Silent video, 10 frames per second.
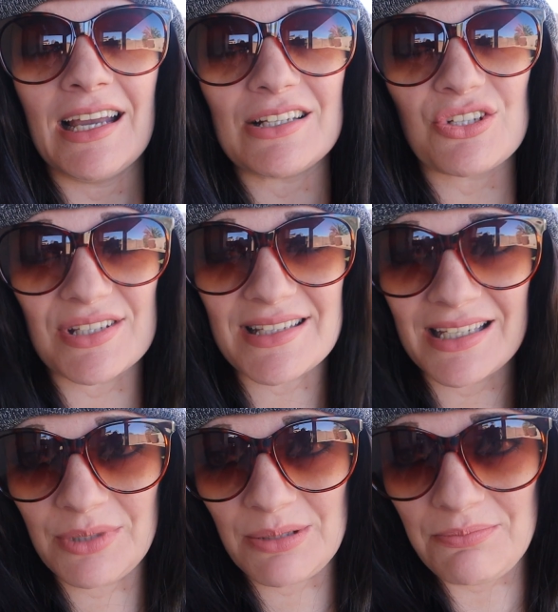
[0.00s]
It's just
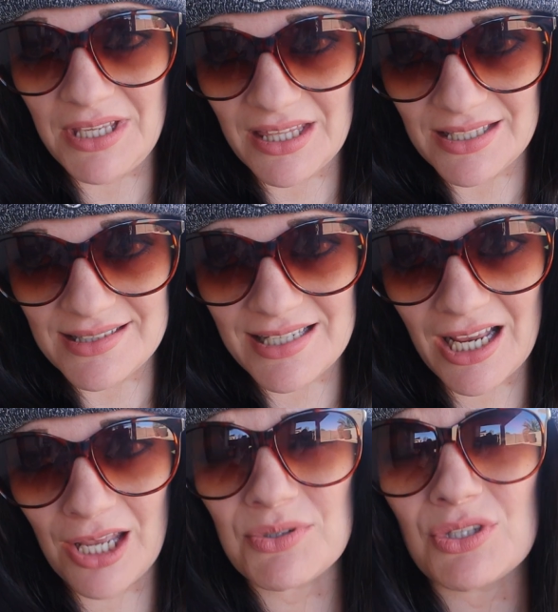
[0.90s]
gonna be me this time,